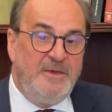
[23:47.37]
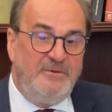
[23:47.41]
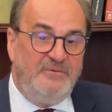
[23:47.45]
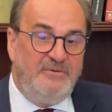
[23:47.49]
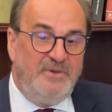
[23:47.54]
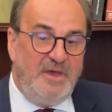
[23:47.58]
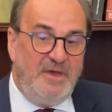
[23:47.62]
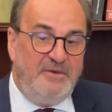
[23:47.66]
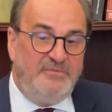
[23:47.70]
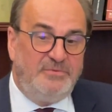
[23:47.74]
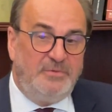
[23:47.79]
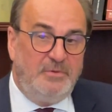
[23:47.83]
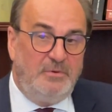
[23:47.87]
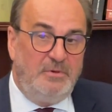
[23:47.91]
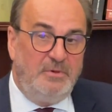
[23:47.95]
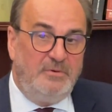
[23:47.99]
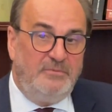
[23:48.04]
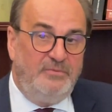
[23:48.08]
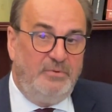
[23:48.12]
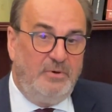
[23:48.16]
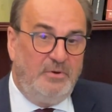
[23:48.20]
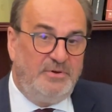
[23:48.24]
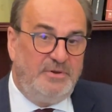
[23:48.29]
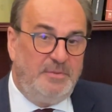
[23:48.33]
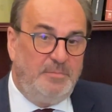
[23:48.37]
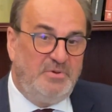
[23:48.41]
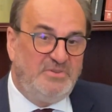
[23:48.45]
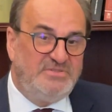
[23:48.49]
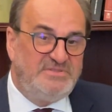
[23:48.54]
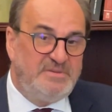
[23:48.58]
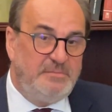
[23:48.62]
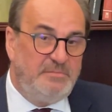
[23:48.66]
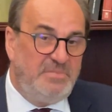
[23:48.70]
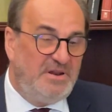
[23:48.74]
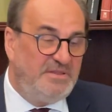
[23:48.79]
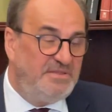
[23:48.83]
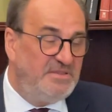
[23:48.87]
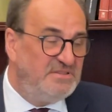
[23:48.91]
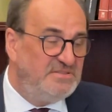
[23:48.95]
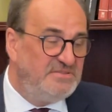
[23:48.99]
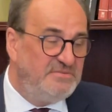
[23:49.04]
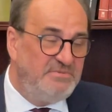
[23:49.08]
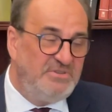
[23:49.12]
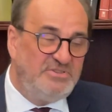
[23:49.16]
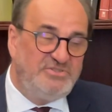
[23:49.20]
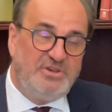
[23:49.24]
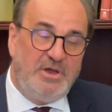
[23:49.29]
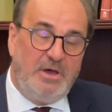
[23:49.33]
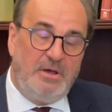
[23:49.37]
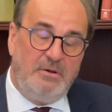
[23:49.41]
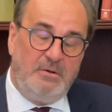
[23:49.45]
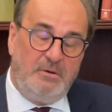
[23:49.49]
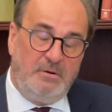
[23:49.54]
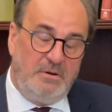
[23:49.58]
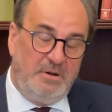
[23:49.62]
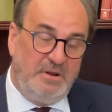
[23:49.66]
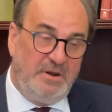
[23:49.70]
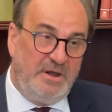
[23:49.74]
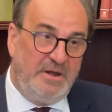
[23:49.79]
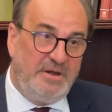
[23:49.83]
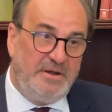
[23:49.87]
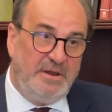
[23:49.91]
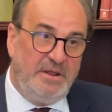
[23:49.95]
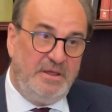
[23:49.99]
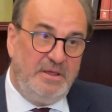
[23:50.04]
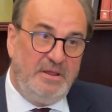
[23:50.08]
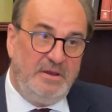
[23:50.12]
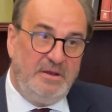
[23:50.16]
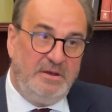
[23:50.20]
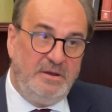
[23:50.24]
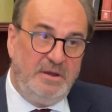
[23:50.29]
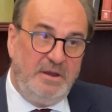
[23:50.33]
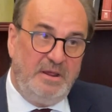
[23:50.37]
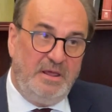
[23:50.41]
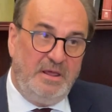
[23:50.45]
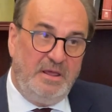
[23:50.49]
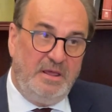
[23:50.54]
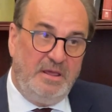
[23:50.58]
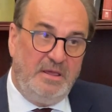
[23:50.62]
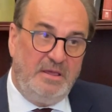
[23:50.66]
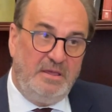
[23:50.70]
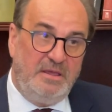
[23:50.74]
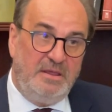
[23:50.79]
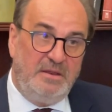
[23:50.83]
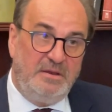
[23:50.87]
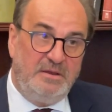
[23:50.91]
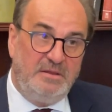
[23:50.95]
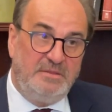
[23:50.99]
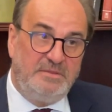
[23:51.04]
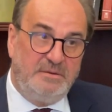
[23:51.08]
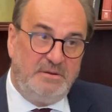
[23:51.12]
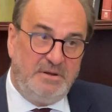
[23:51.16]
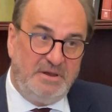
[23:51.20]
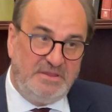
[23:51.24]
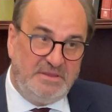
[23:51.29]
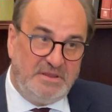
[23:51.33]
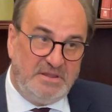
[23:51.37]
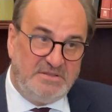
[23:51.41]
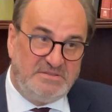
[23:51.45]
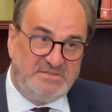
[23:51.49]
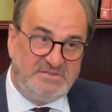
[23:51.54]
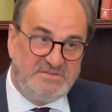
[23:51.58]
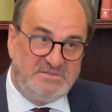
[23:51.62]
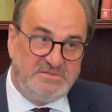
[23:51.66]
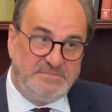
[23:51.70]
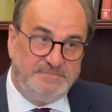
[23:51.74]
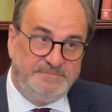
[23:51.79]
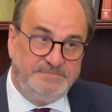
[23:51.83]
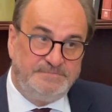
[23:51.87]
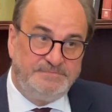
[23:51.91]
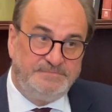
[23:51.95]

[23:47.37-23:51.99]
we have to look for the possibilities which are already in the treaties,